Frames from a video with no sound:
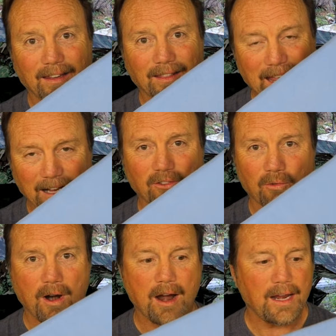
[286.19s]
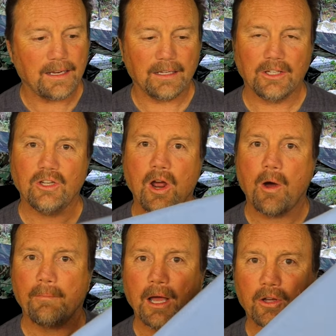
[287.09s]
That's right. You
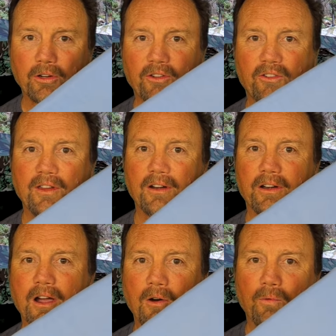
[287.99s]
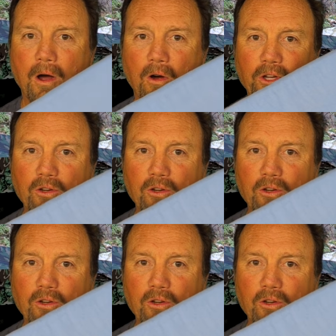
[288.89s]
know I'm not going to steer y'all wrong.